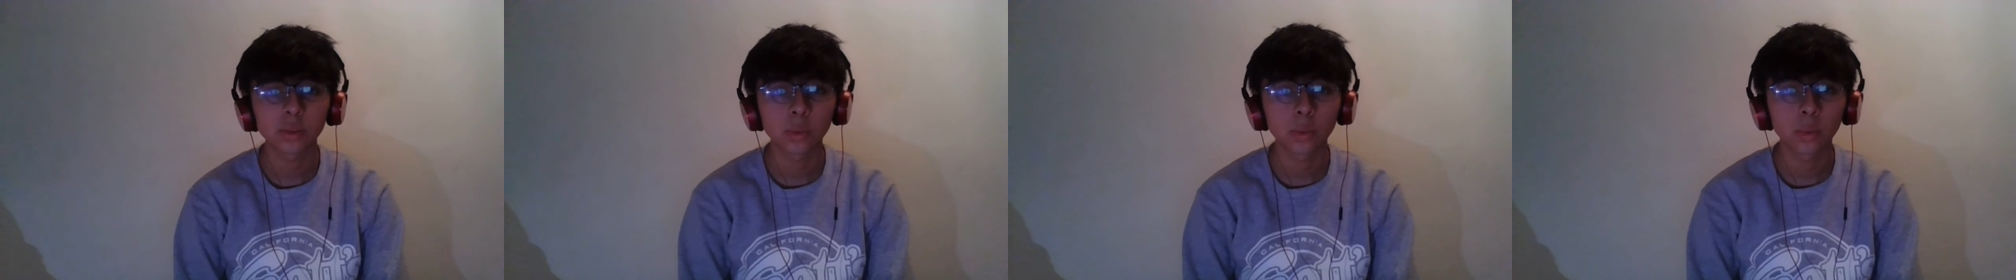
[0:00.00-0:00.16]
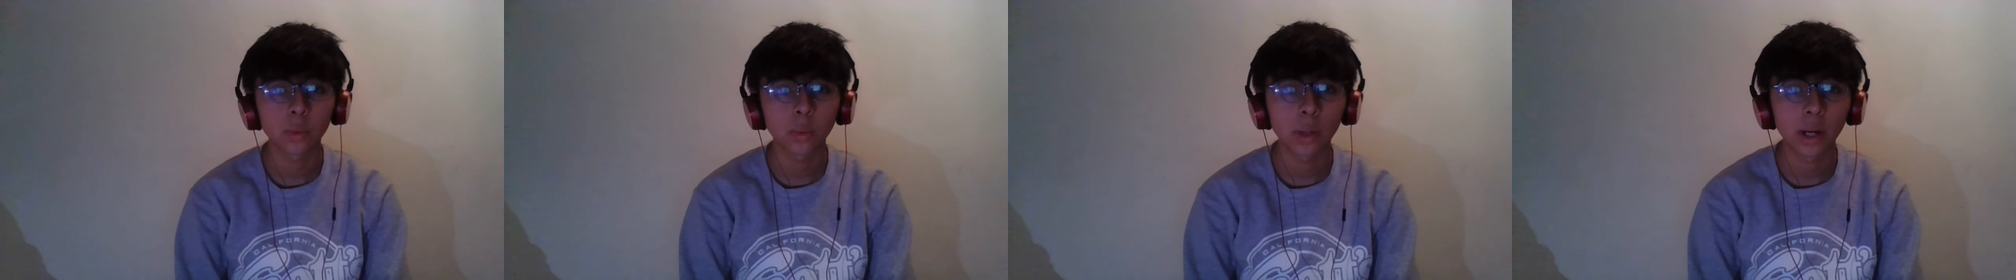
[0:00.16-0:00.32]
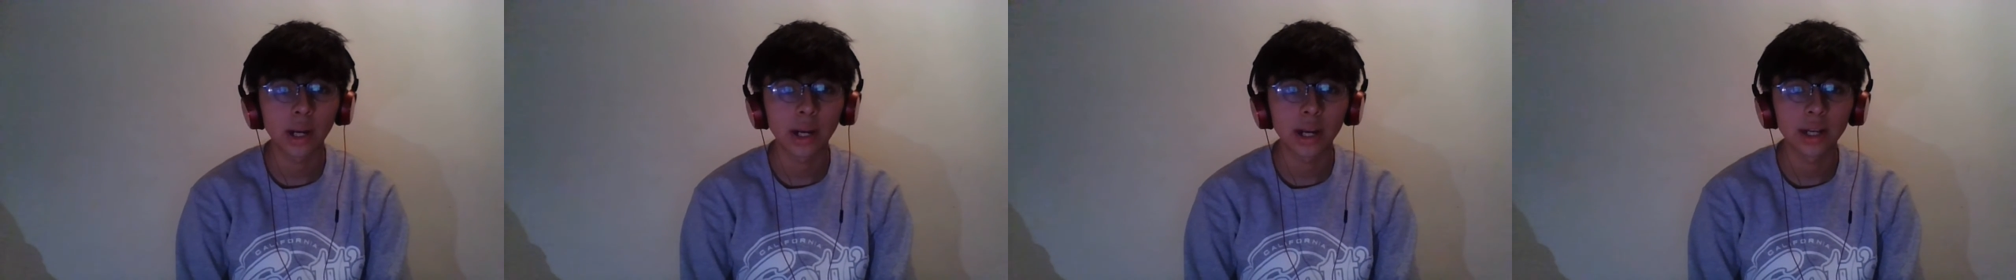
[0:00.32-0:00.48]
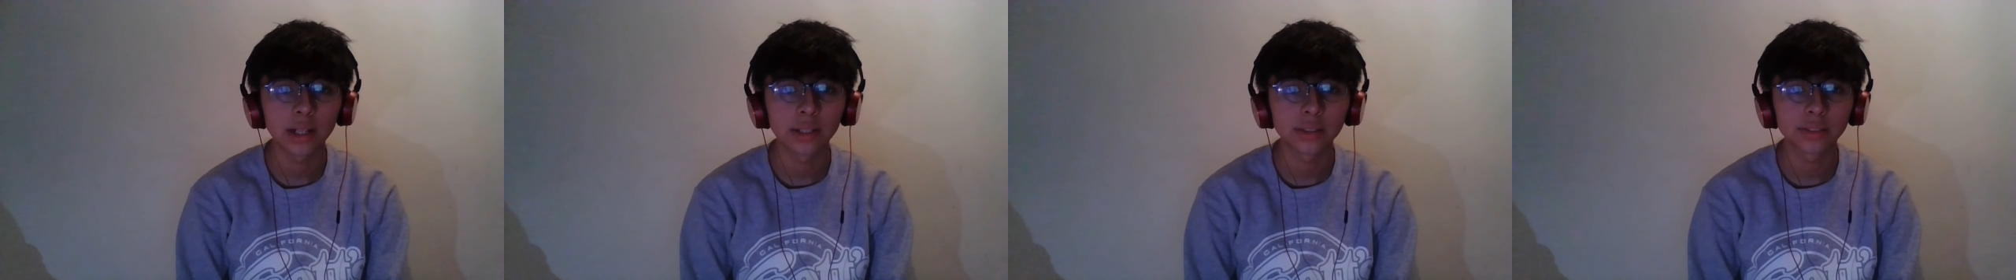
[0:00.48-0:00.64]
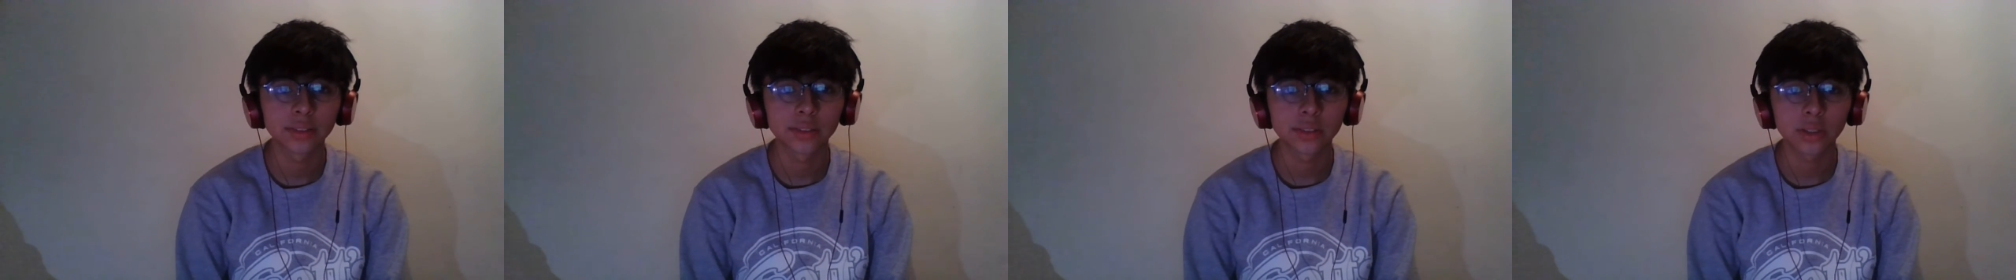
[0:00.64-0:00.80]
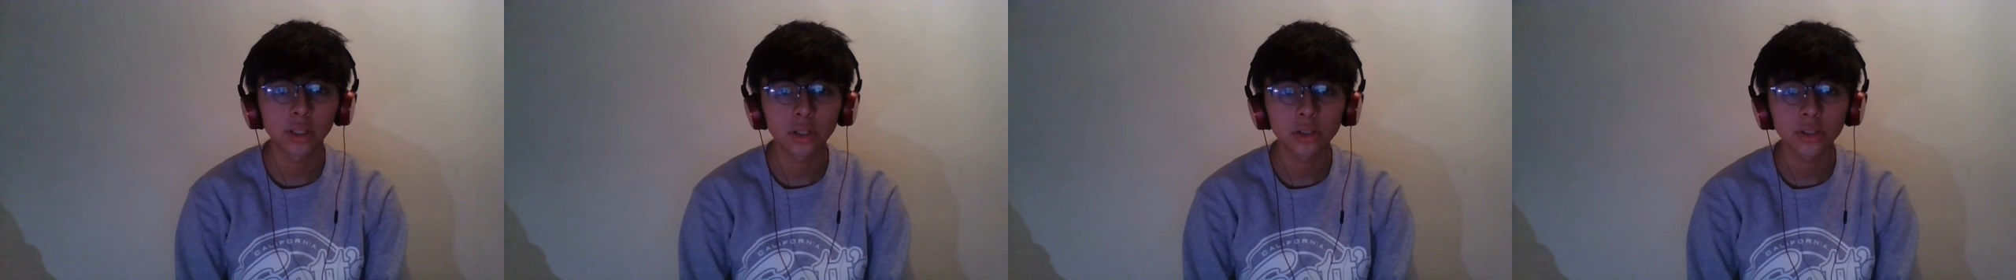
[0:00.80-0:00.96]

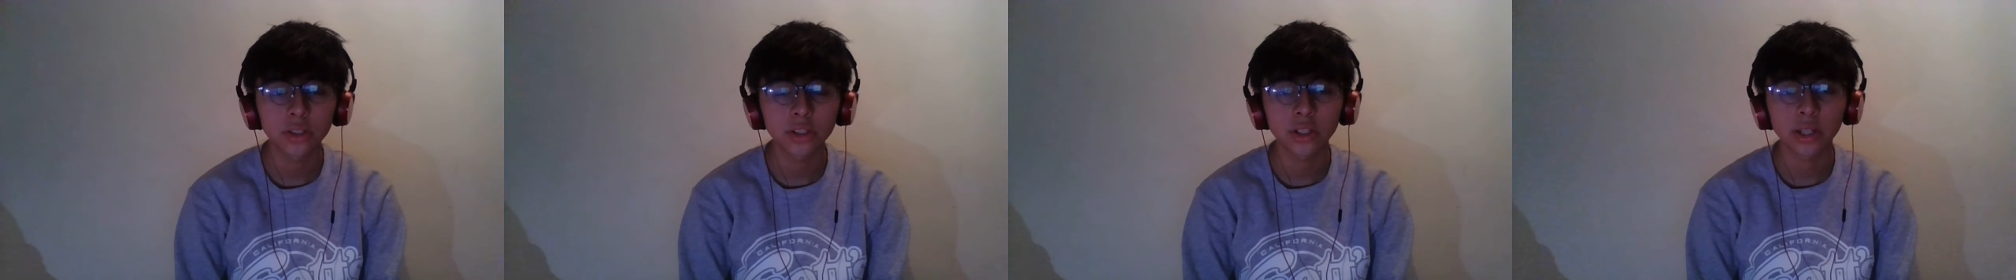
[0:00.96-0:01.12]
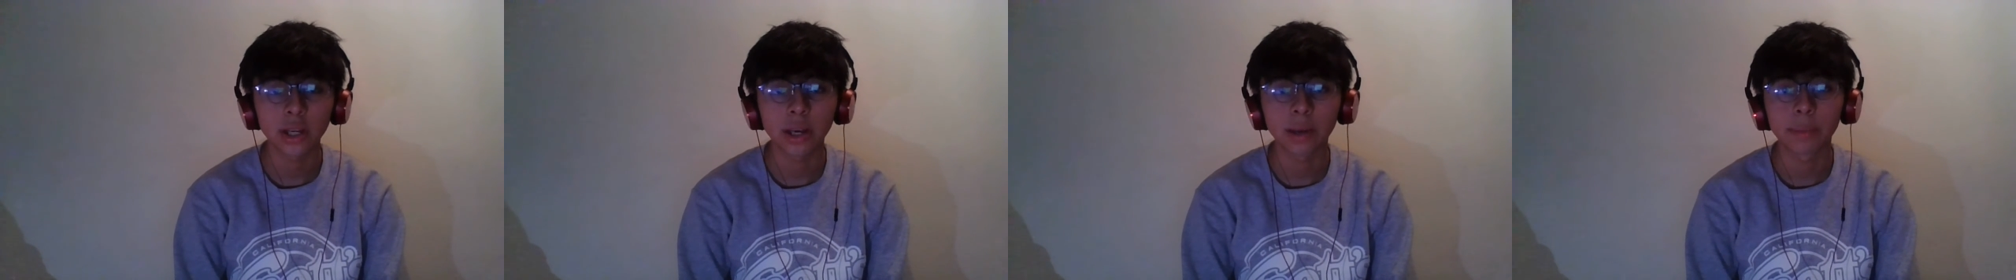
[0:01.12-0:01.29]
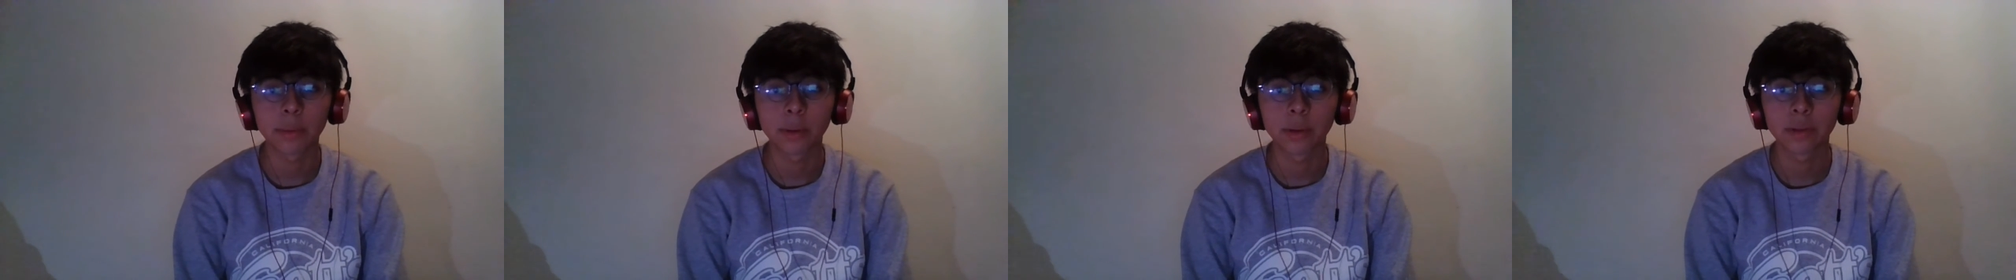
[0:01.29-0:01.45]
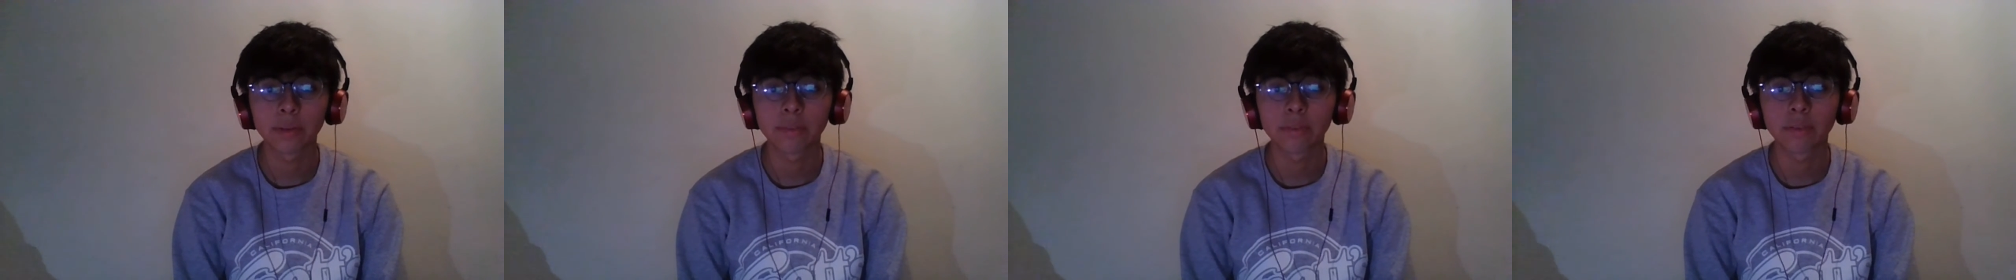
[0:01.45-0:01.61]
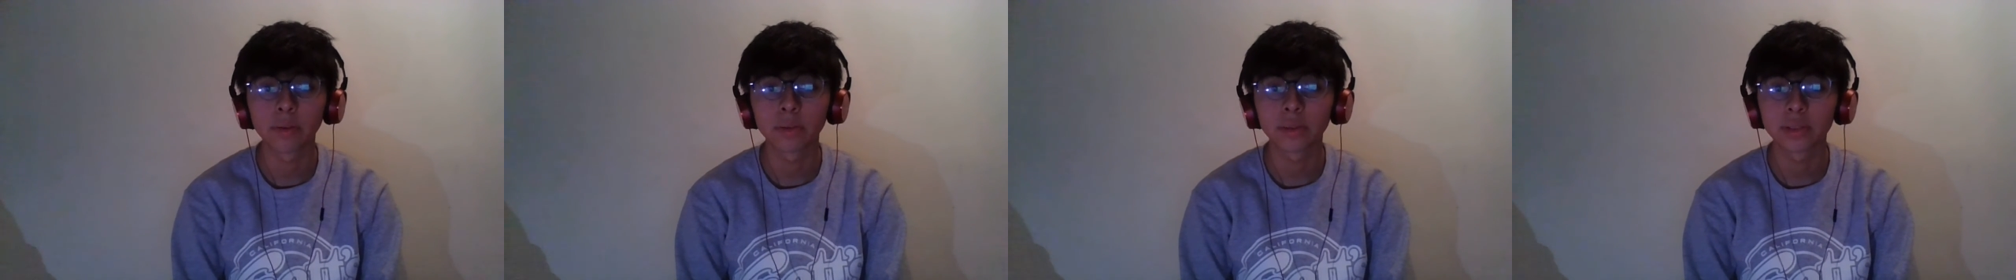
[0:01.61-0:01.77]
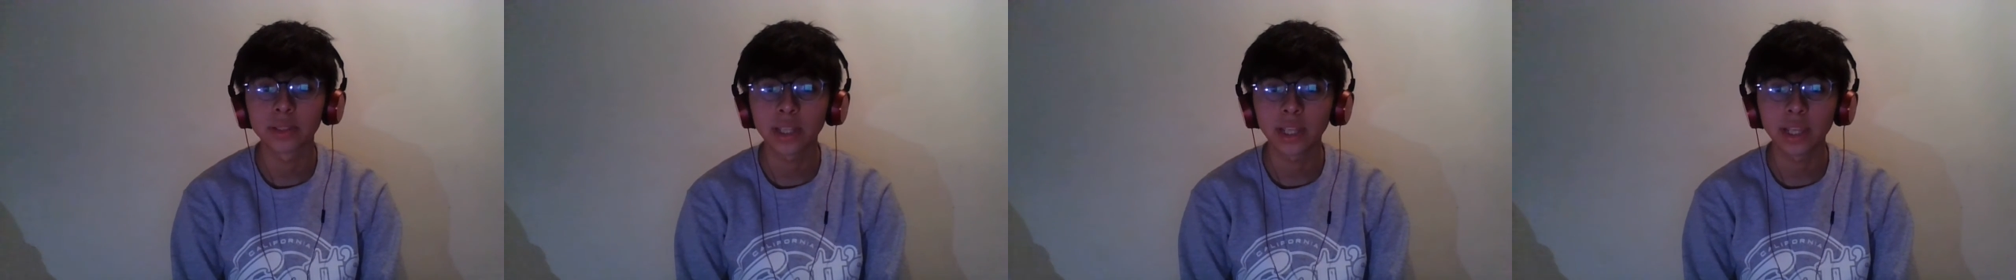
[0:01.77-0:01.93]
was such a
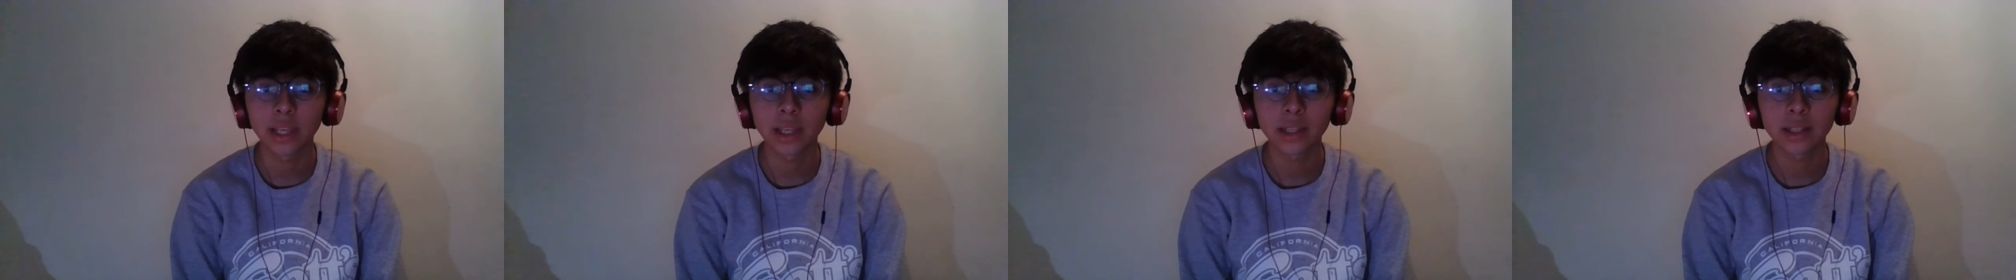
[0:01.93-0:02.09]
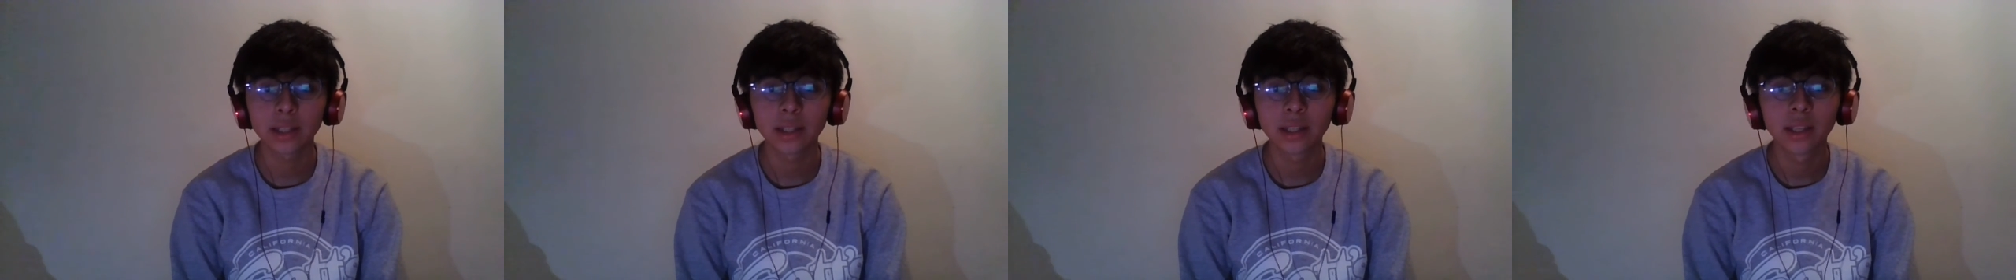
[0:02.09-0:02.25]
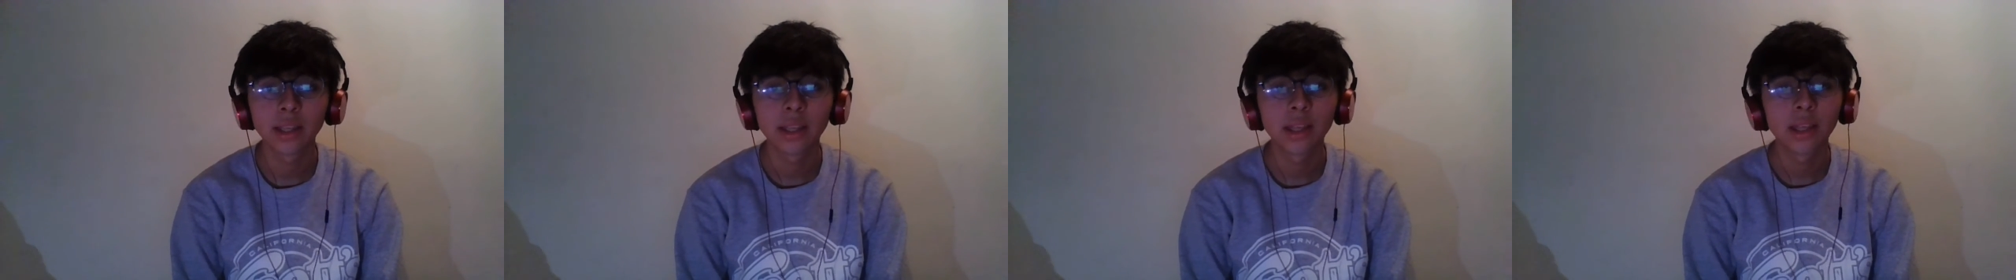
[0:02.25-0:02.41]
beautiful thing